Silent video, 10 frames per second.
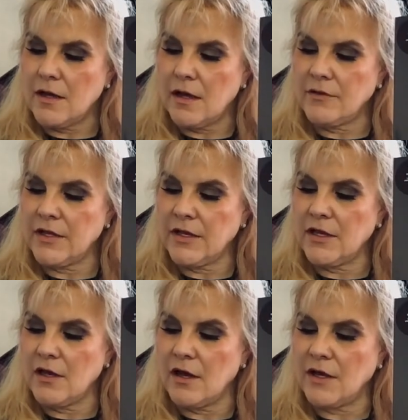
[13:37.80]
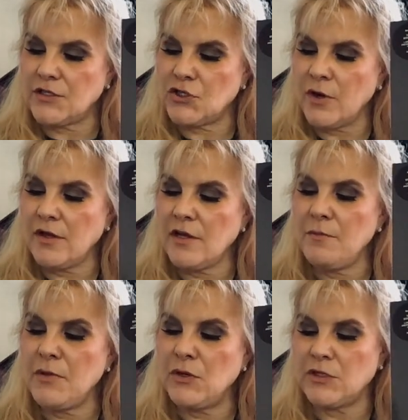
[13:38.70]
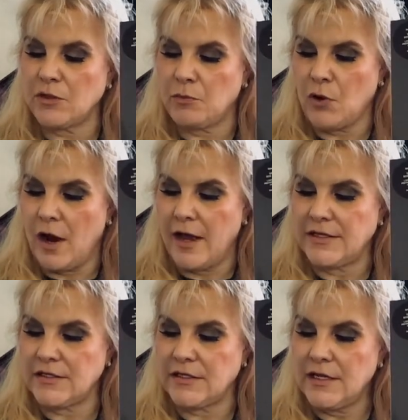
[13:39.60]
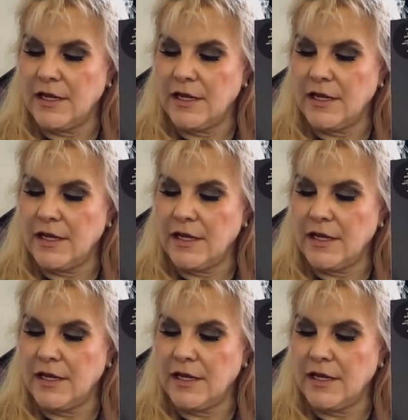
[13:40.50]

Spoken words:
the Australian Music Prize.